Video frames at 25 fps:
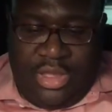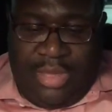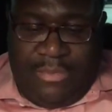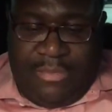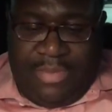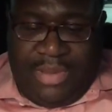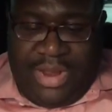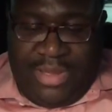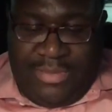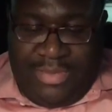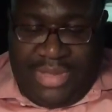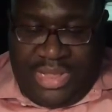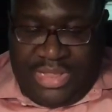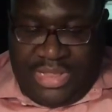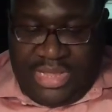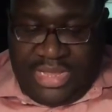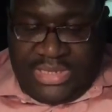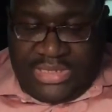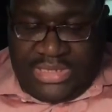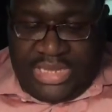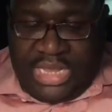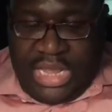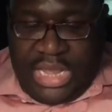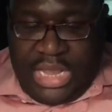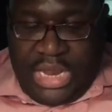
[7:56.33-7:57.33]
But I mean,
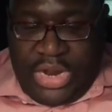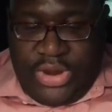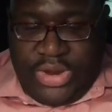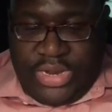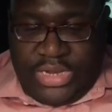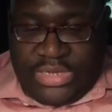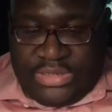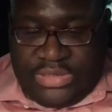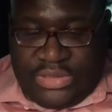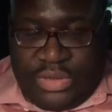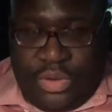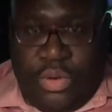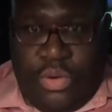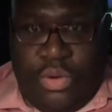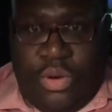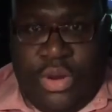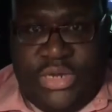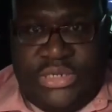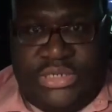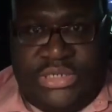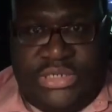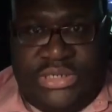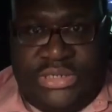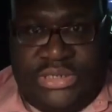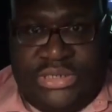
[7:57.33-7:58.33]
this hair is
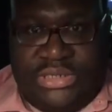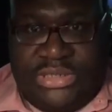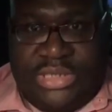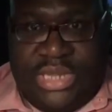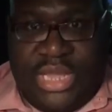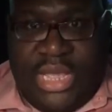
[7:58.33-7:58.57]
gorgeous.